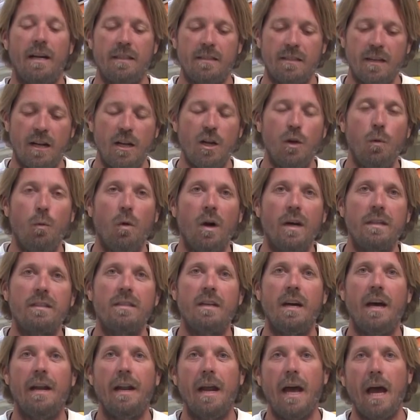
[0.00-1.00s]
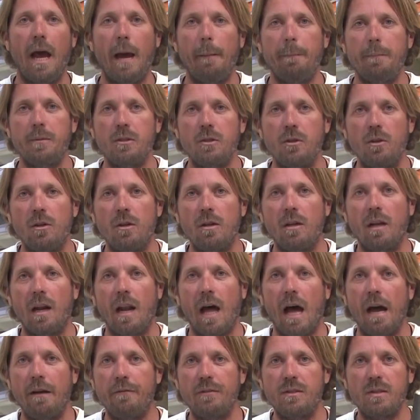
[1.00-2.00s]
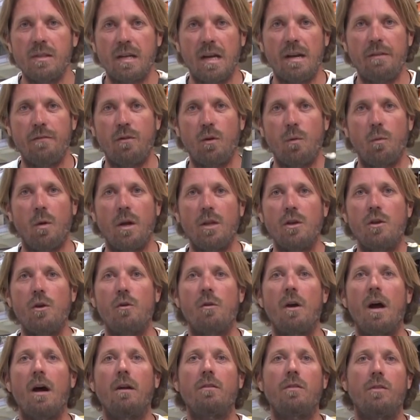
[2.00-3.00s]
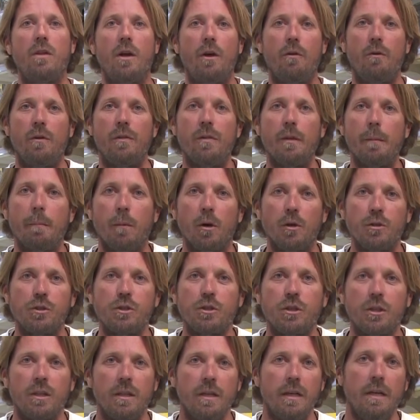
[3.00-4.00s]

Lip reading: I tell you what, an absolute lifesaver when you're out there in the bush.